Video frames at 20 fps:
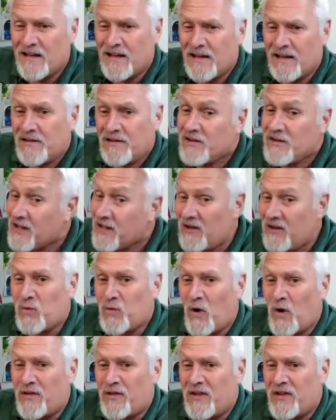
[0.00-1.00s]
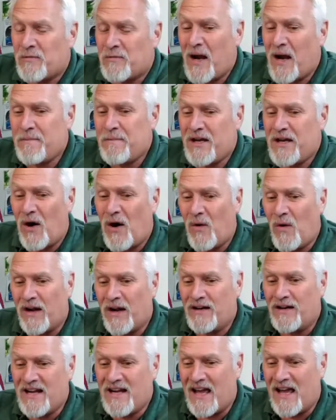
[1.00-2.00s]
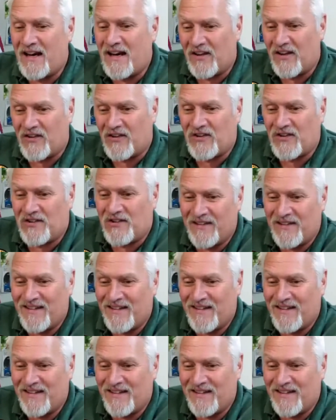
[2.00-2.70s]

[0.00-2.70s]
sees where this might be going, Dennis.